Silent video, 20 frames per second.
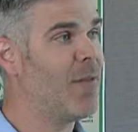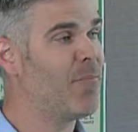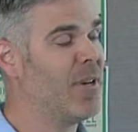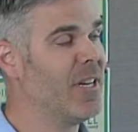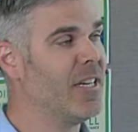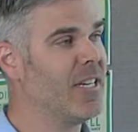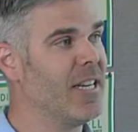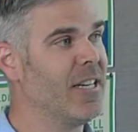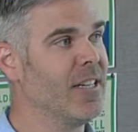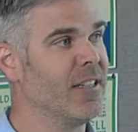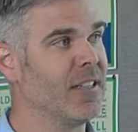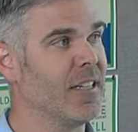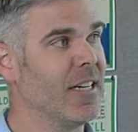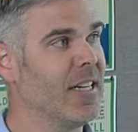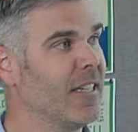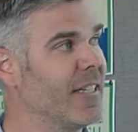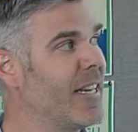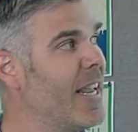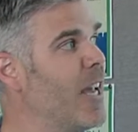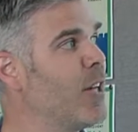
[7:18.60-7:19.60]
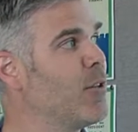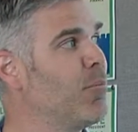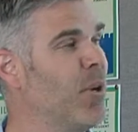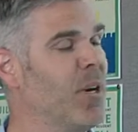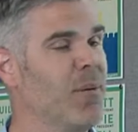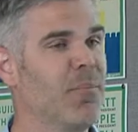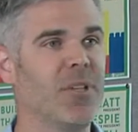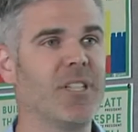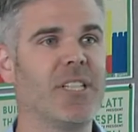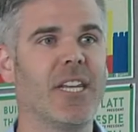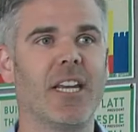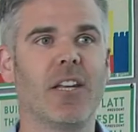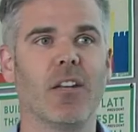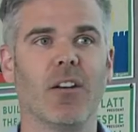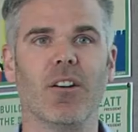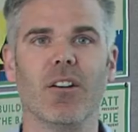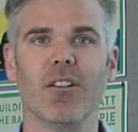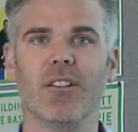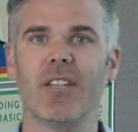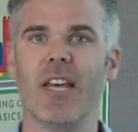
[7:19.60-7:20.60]
happened in Canterbury in
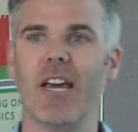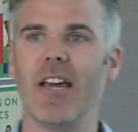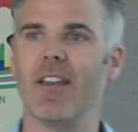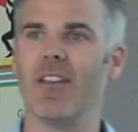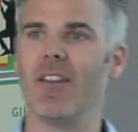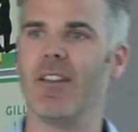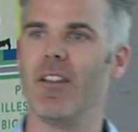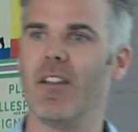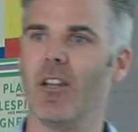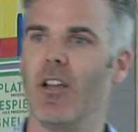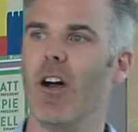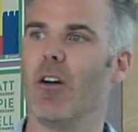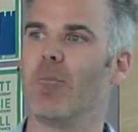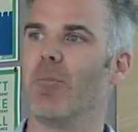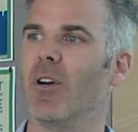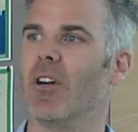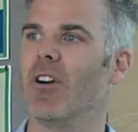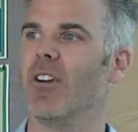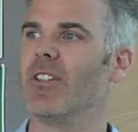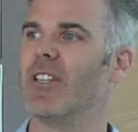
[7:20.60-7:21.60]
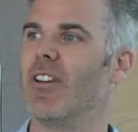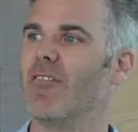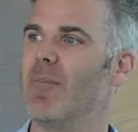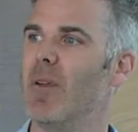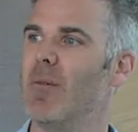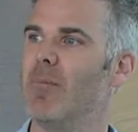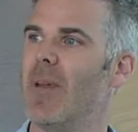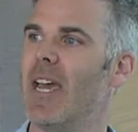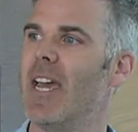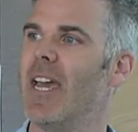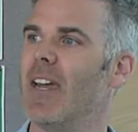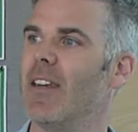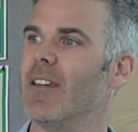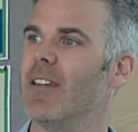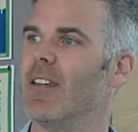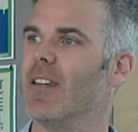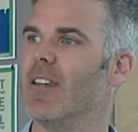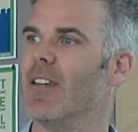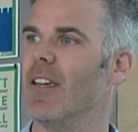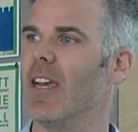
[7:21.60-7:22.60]
particular is that log burners have been
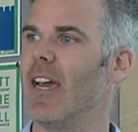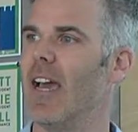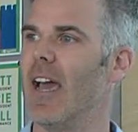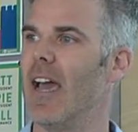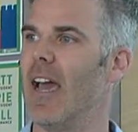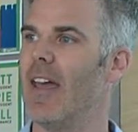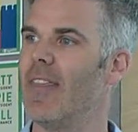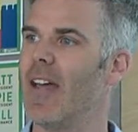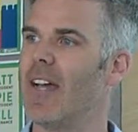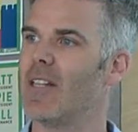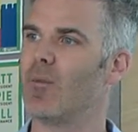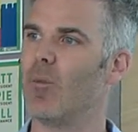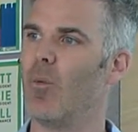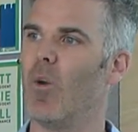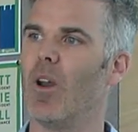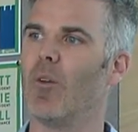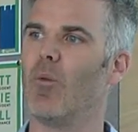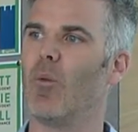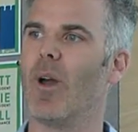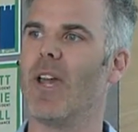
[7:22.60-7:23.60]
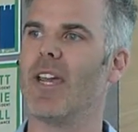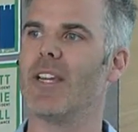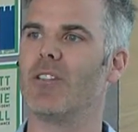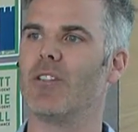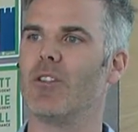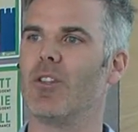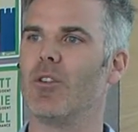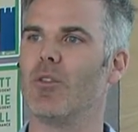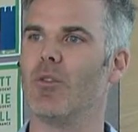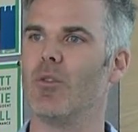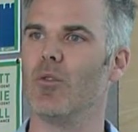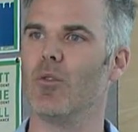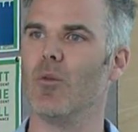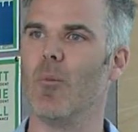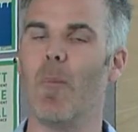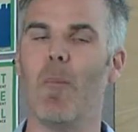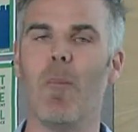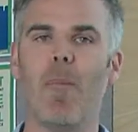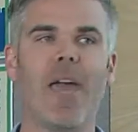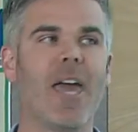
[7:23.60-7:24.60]
banned. And that's one way to
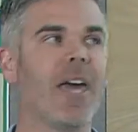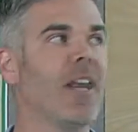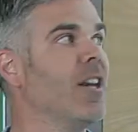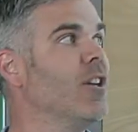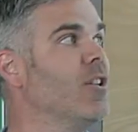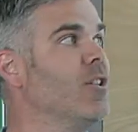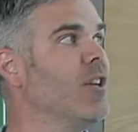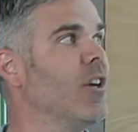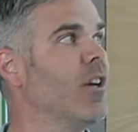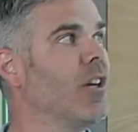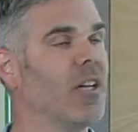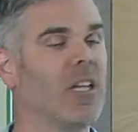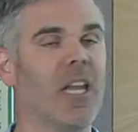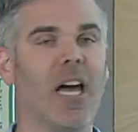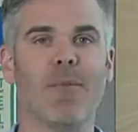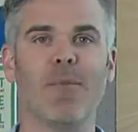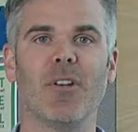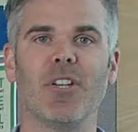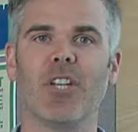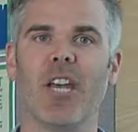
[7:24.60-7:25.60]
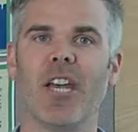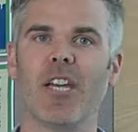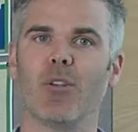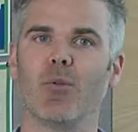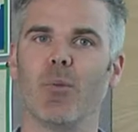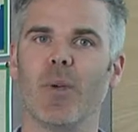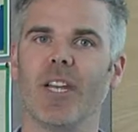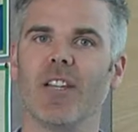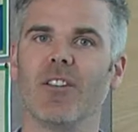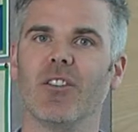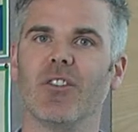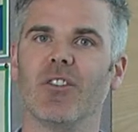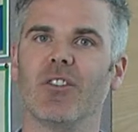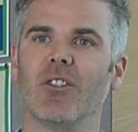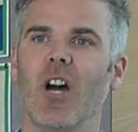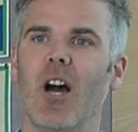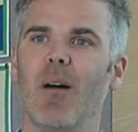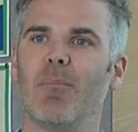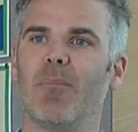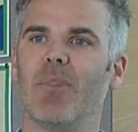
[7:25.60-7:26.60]
manage climate change. We can
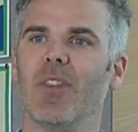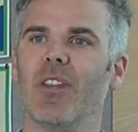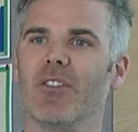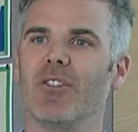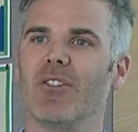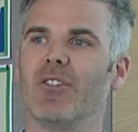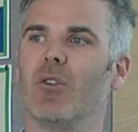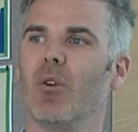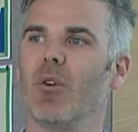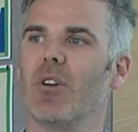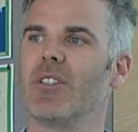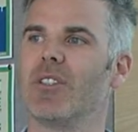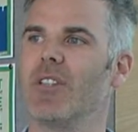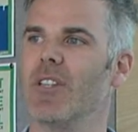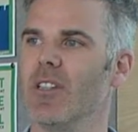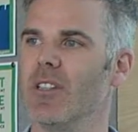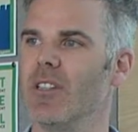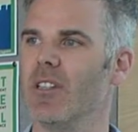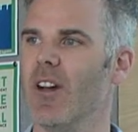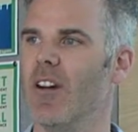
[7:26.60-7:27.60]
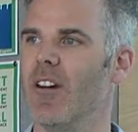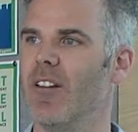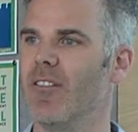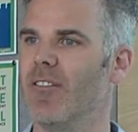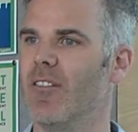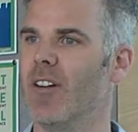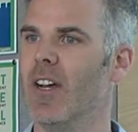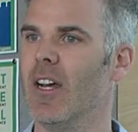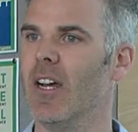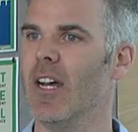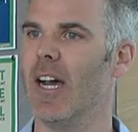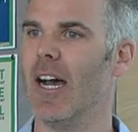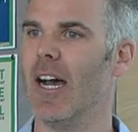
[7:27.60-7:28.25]
stop the sources of